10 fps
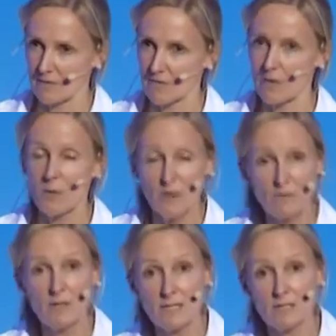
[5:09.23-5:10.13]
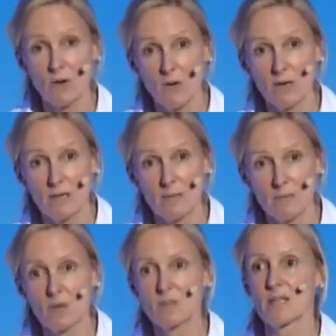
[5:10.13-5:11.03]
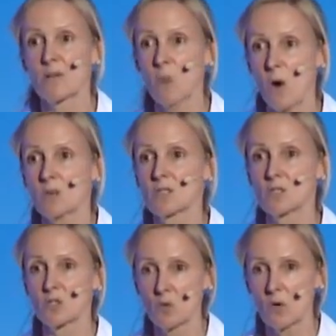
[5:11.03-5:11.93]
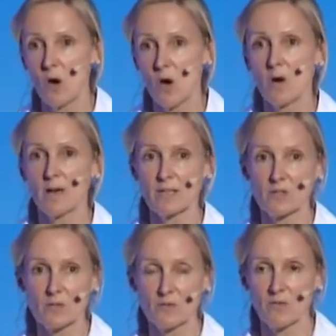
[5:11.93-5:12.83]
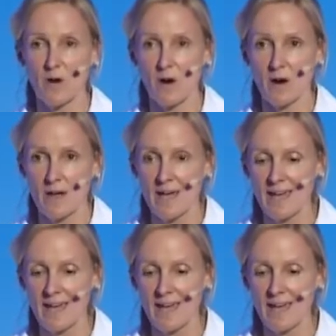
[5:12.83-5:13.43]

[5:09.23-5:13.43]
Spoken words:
For one reason only, because they walked too long and too far,